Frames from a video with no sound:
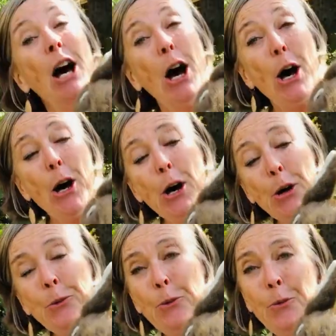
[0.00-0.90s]

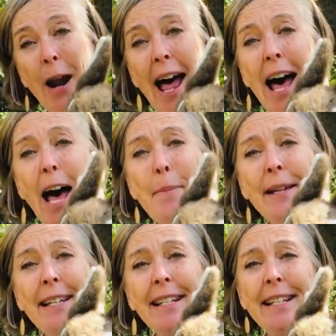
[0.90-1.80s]
A
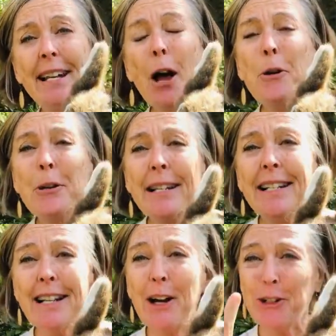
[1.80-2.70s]
rabbit's nose
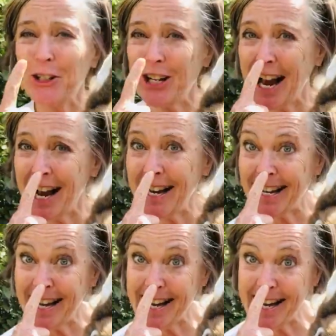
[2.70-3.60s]
is all
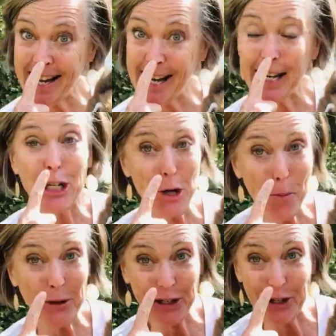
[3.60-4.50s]
shiny. Can you
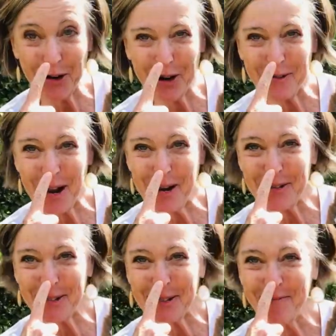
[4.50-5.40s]
point to your own
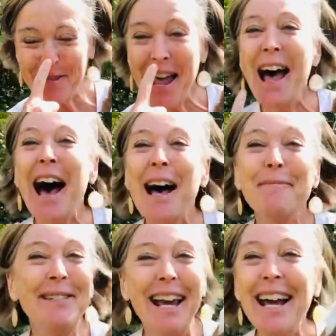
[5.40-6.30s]
nose? I'm
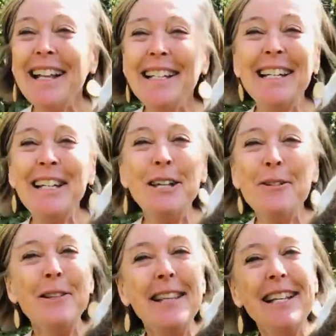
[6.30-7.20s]
telling
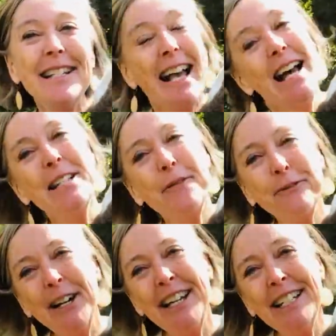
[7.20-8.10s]
you this as a
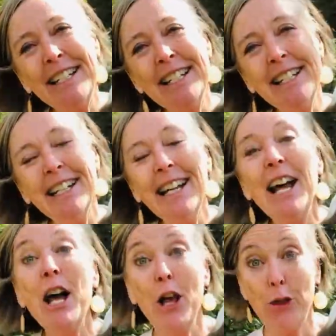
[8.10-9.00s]
friend.
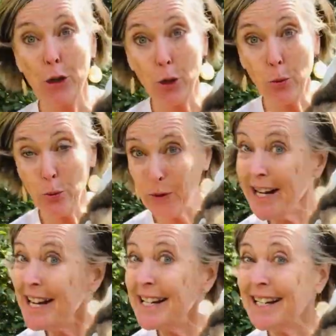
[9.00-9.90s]
The
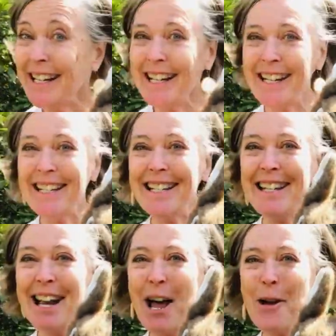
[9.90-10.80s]
reason his
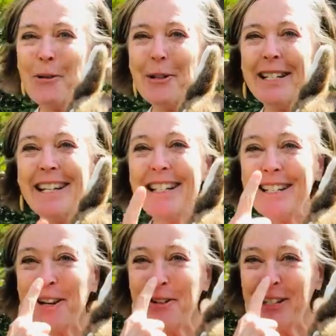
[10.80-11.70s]
nose is
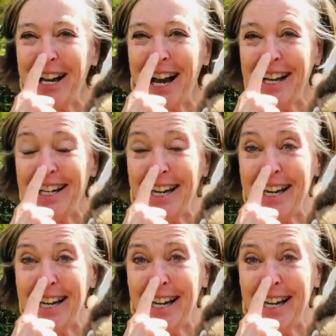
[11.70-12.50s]
so shiny,